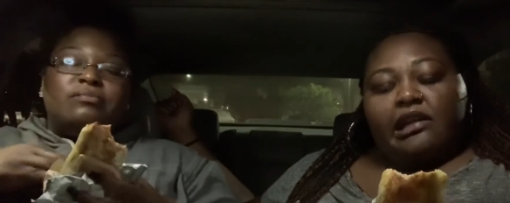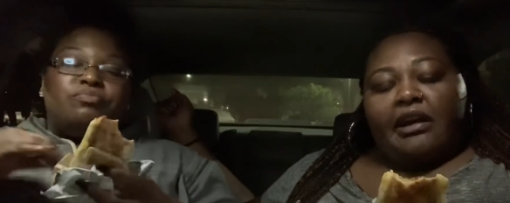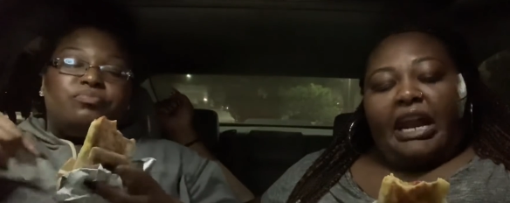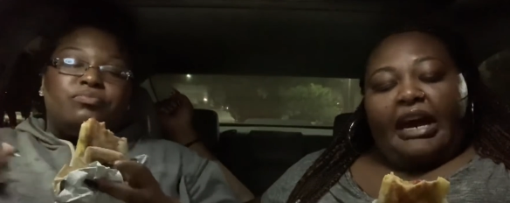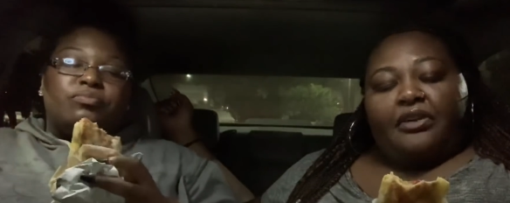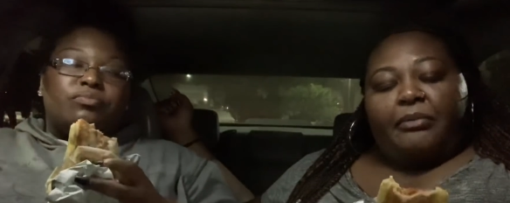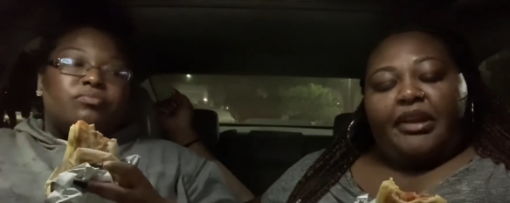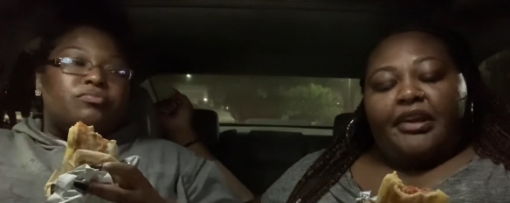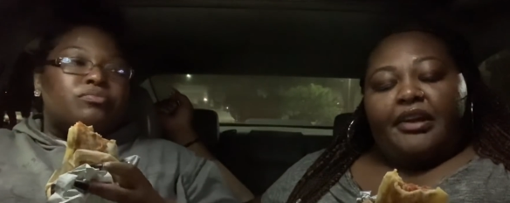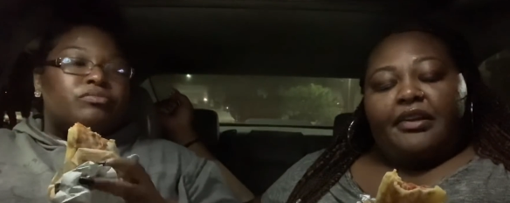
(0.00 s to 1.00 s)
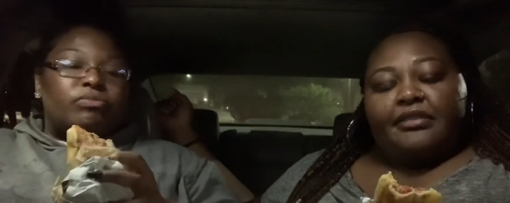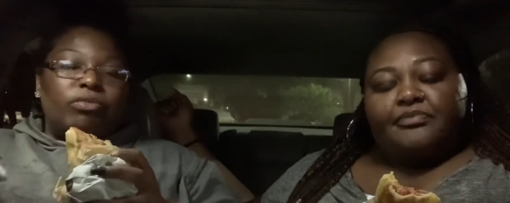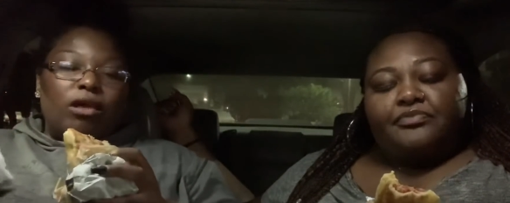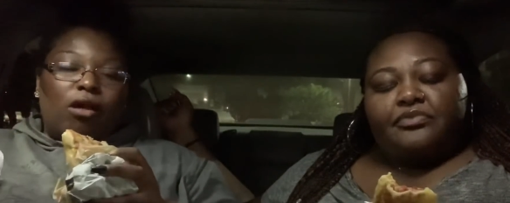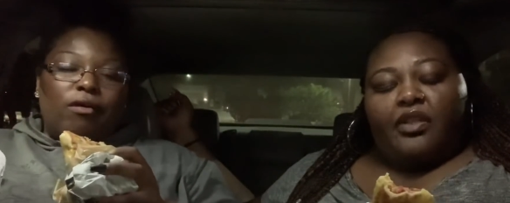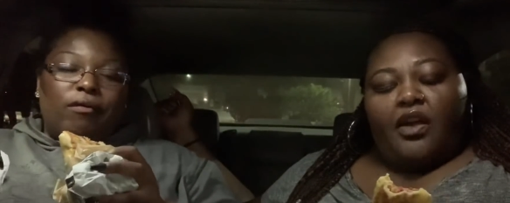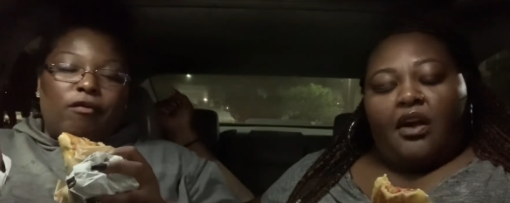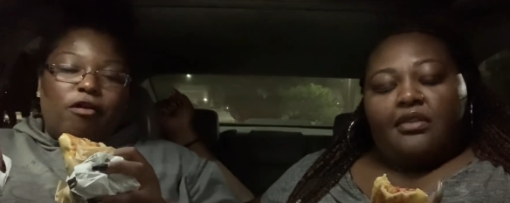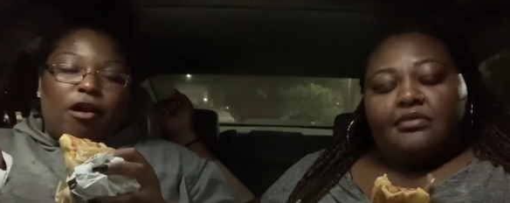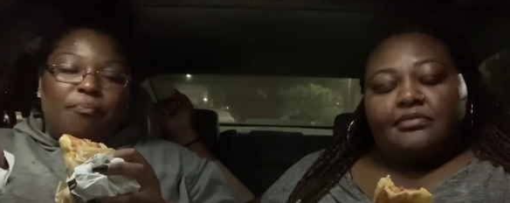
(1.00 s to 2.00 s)
Speaker 1: It ain't got no meat in it, huh?
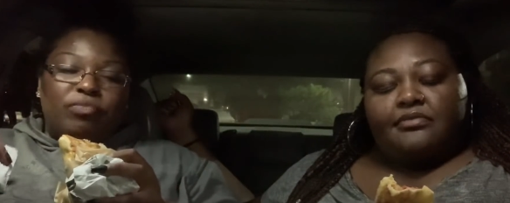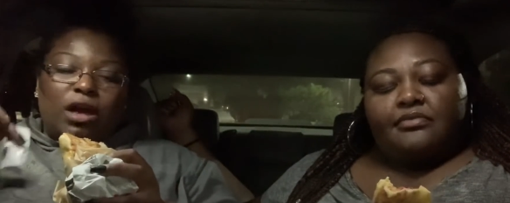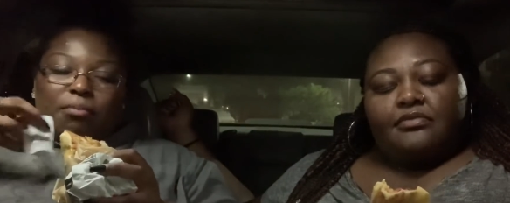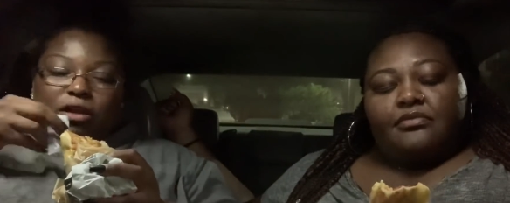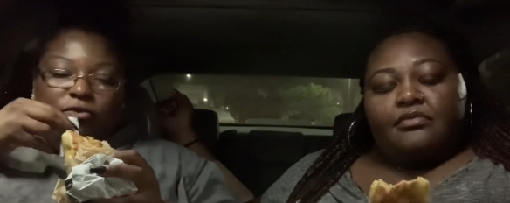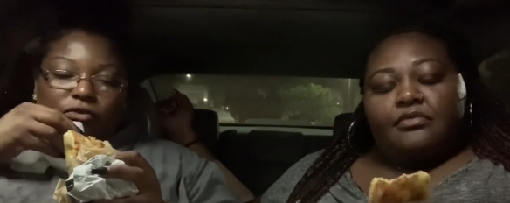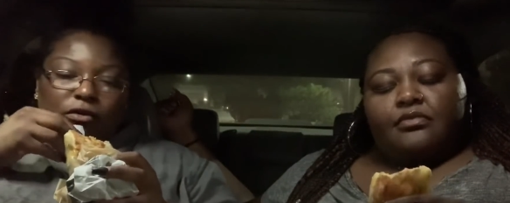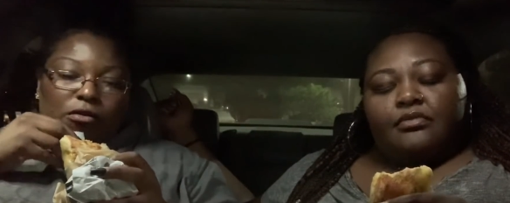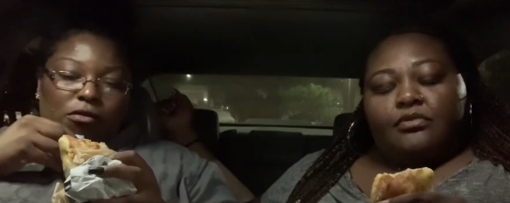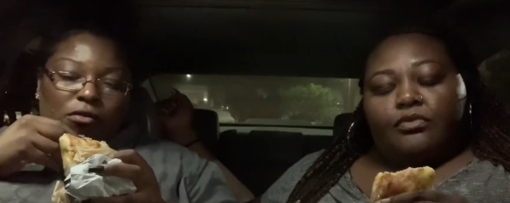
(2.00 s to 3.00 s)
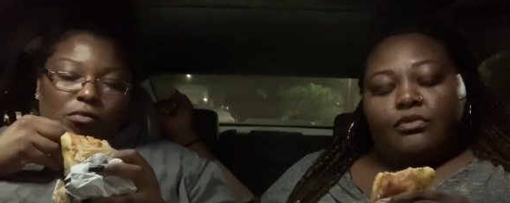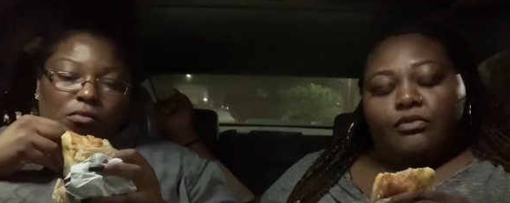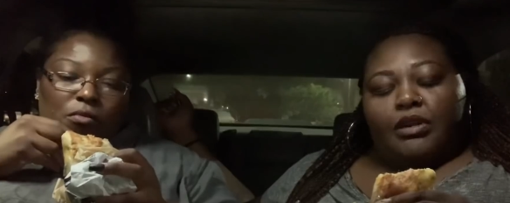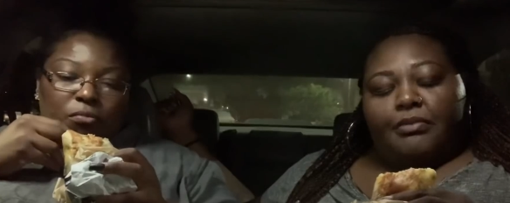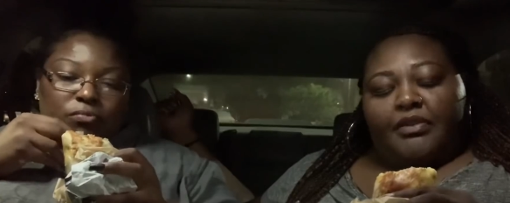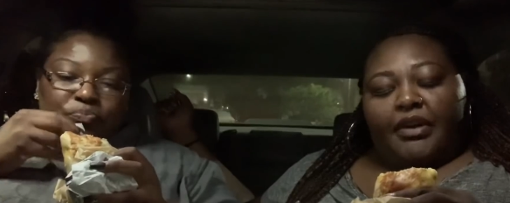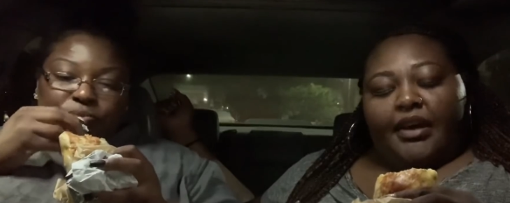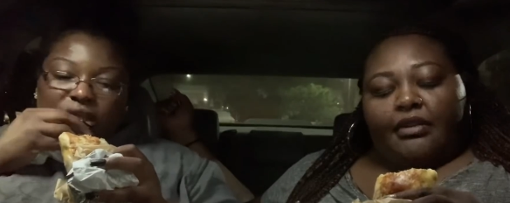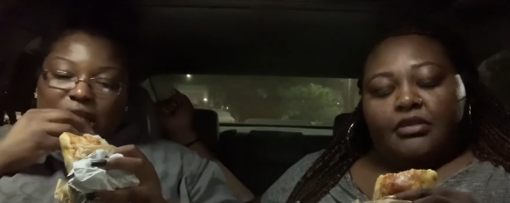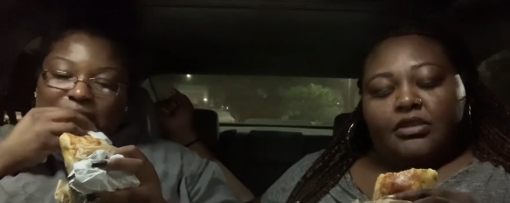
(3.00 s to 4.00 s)
Yeah, got beef. Where the beef at? I
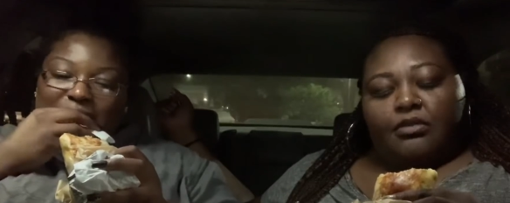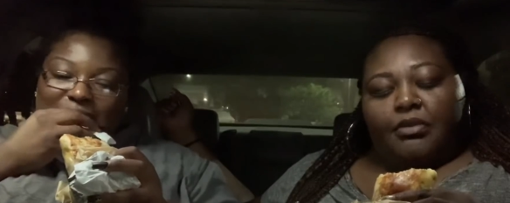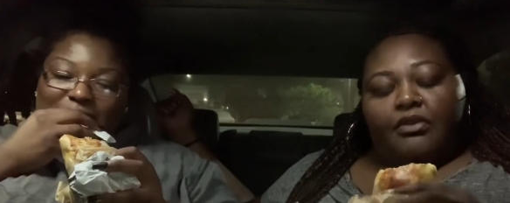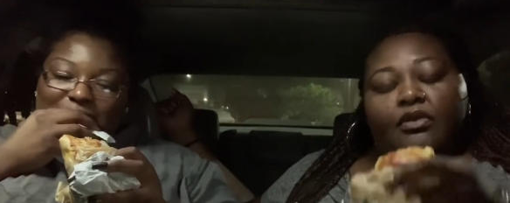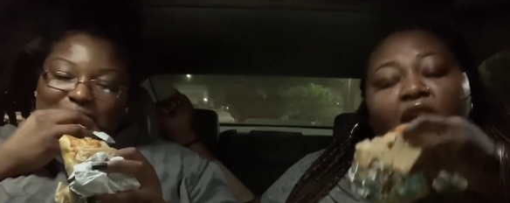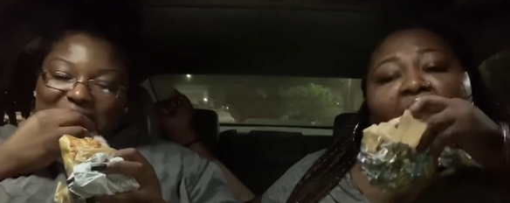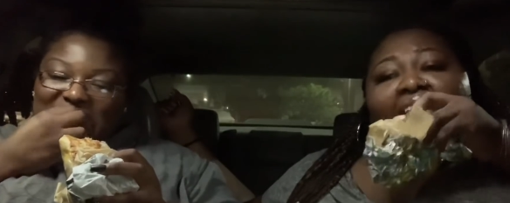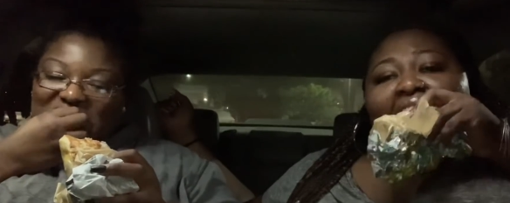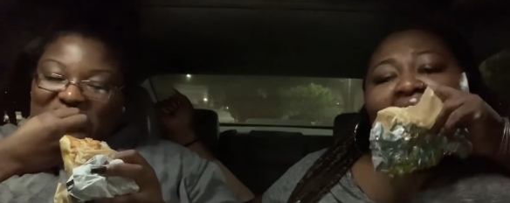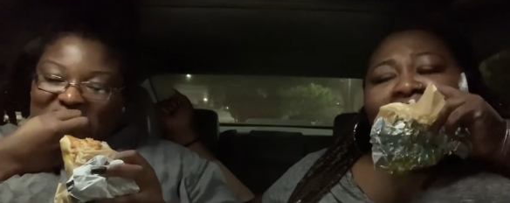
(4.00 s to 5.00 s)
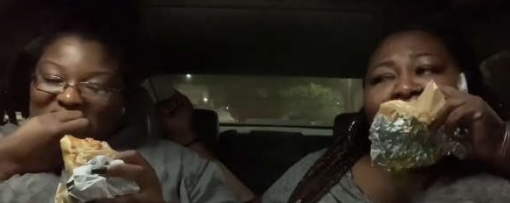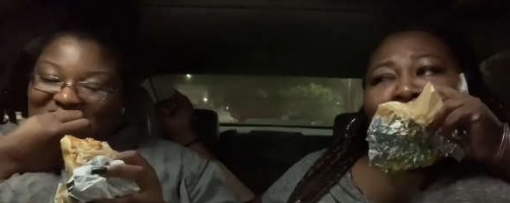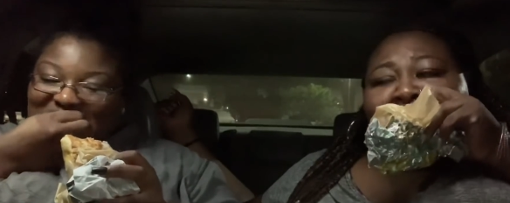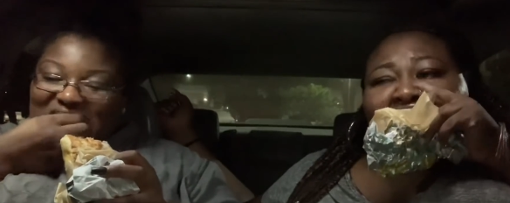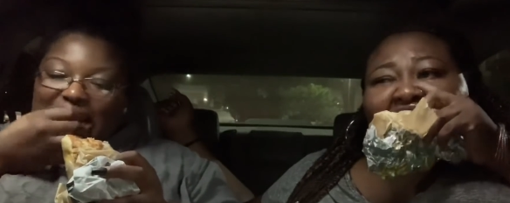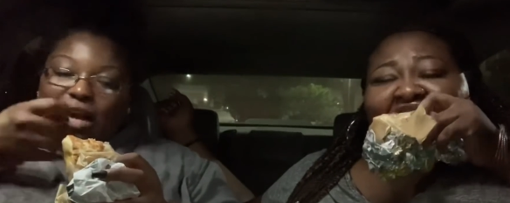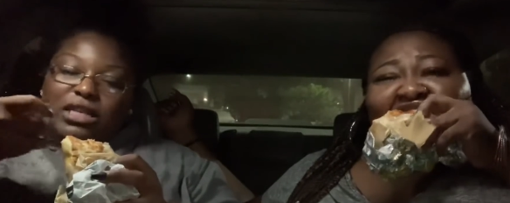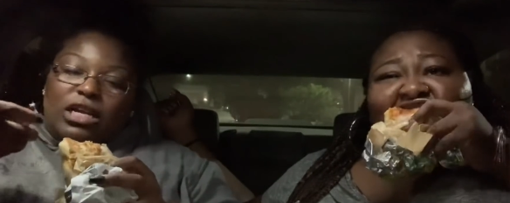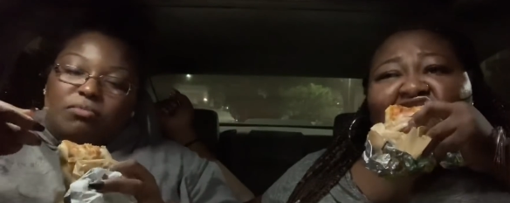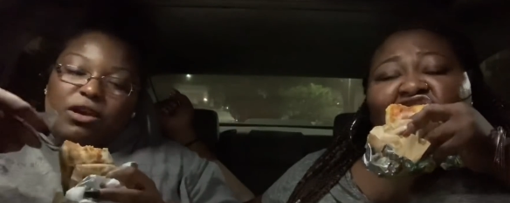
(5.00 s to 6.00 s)
don't taste no beef. I
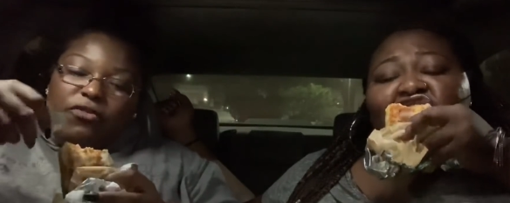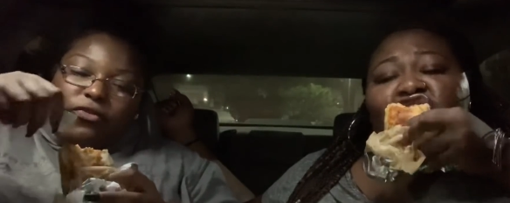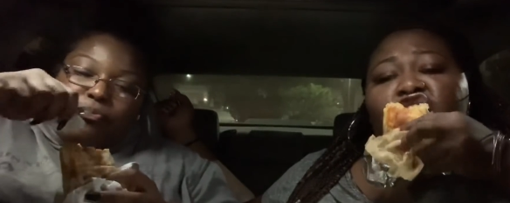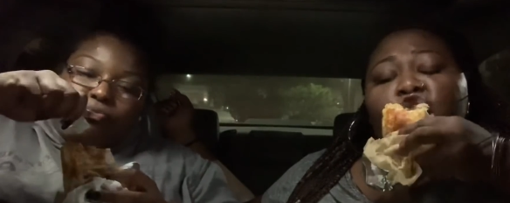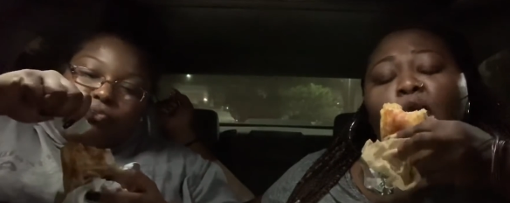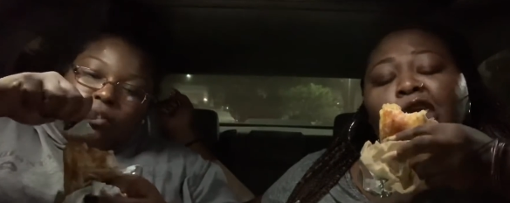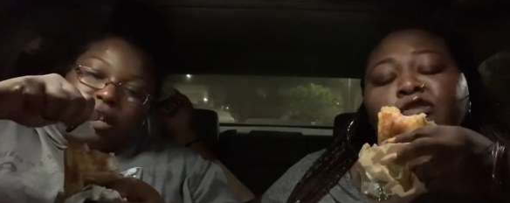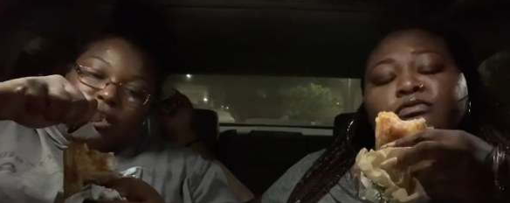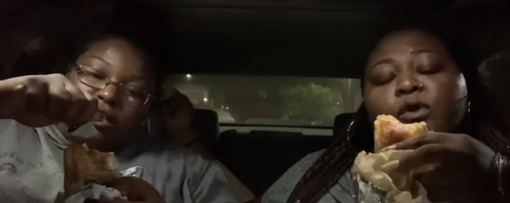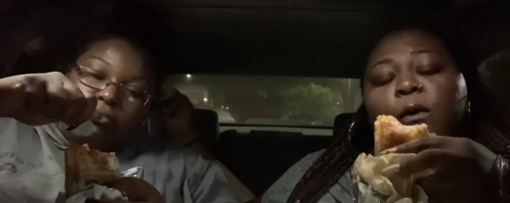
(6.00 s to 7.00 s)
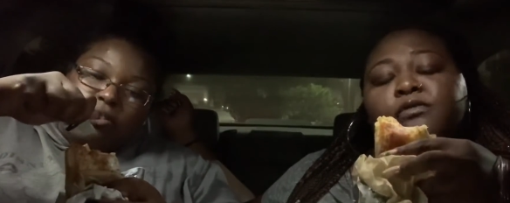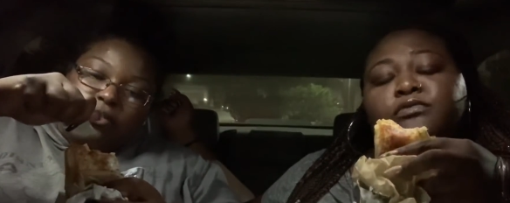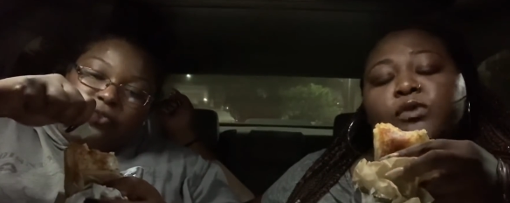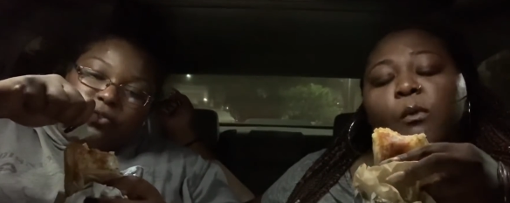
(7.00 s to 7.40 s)
taste beef, and I see beef.